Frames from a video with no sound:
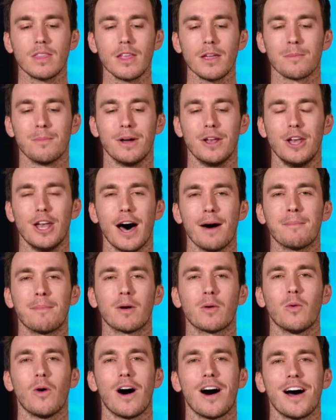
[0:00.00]
But
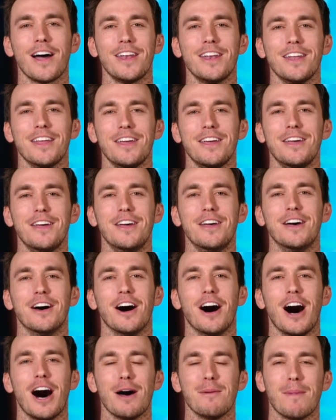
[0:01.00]
number one
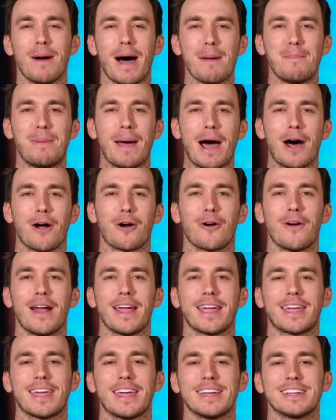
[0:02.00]
on my power
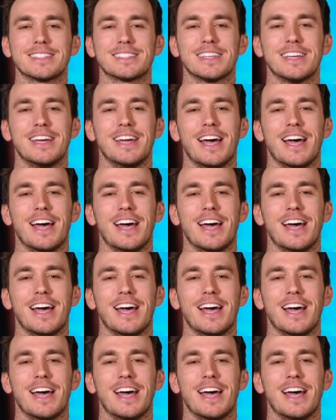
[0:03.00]
rankings,